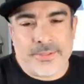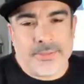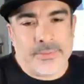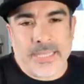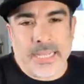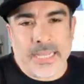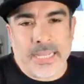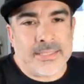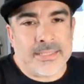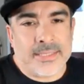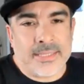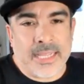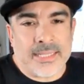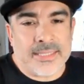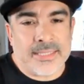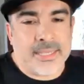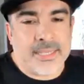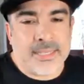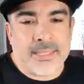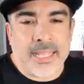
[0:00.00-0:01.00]
that's
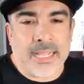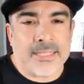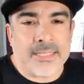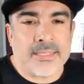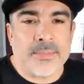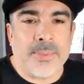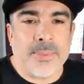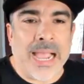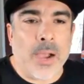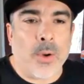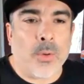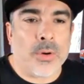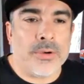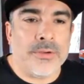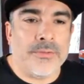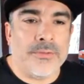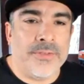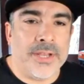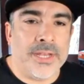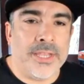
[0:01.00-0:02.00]
that's it. that's the power
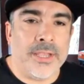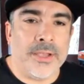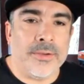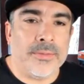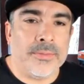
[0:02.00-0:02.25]
of video,